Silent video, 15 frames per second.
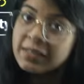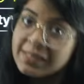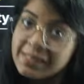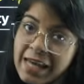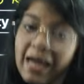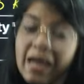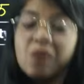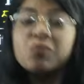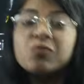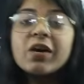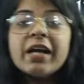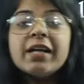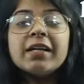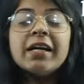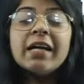same
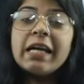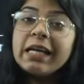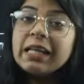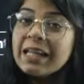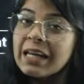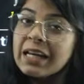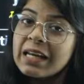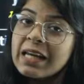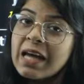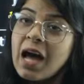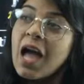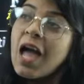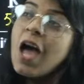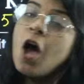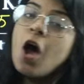weight in
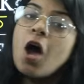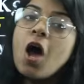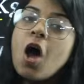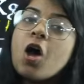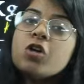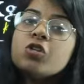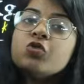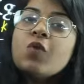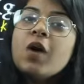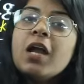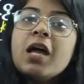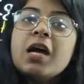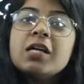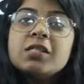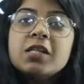India as well
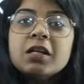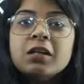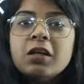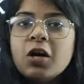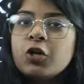as in